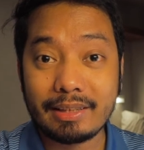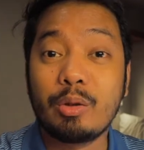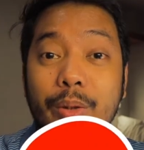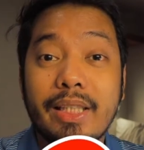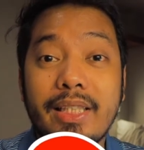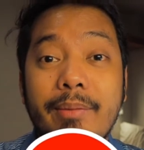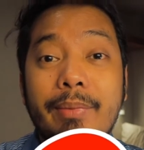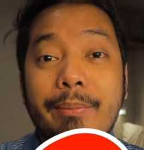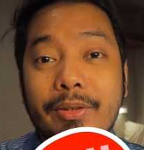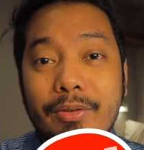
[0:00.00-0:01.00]
So what I
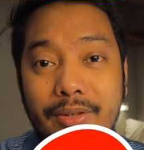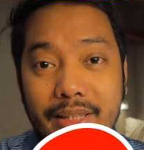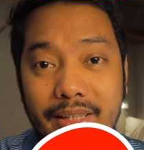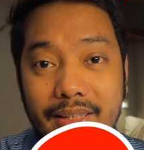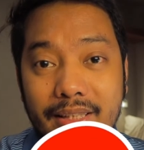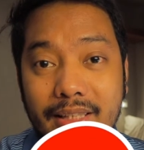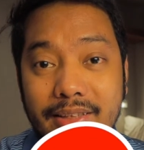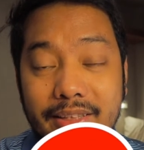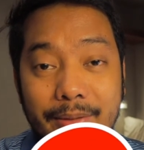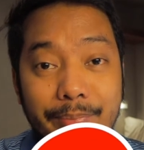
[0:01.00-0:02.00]
am about to say are
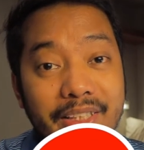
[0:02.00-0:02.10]
just